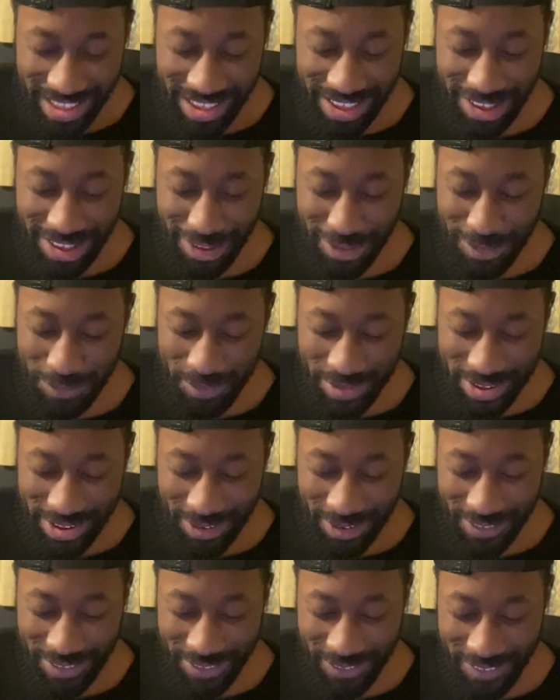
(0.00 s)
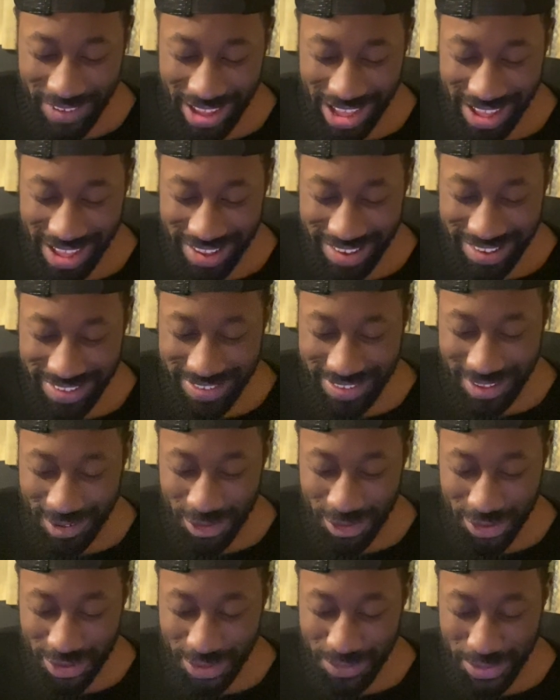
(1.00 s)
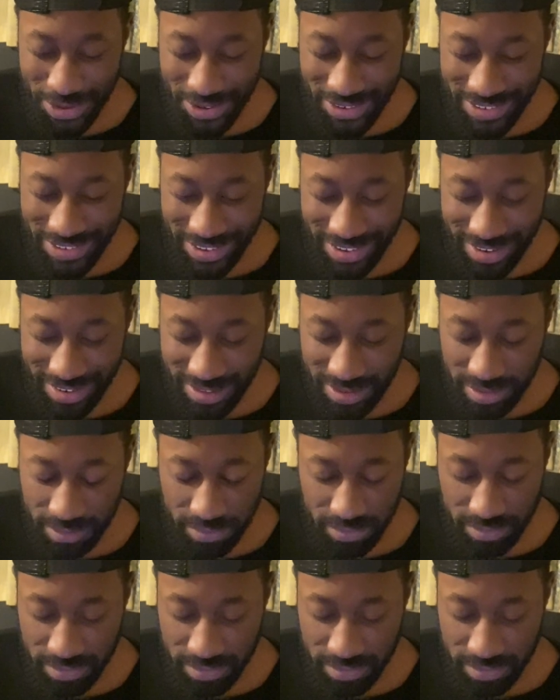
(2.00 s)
It's been a while since I watched the Boondocks.